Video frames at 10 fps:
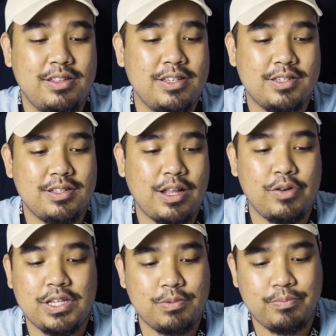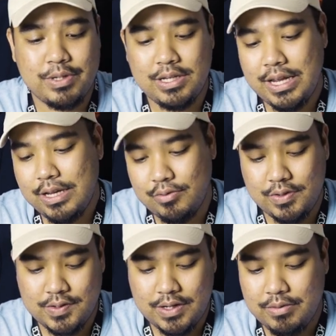This nowadays people like to
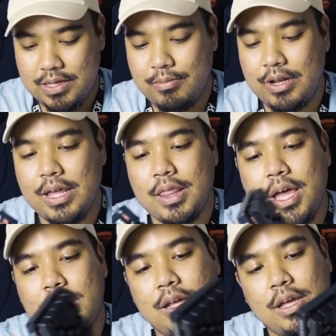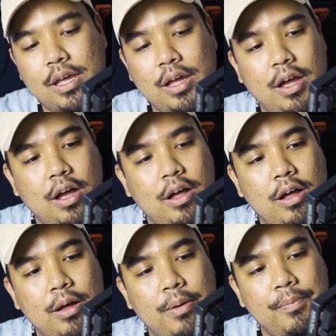describe keyboard like that.
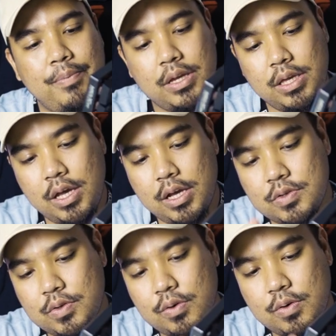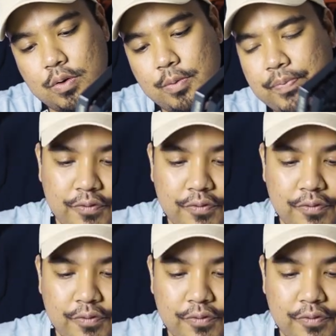But yeah, so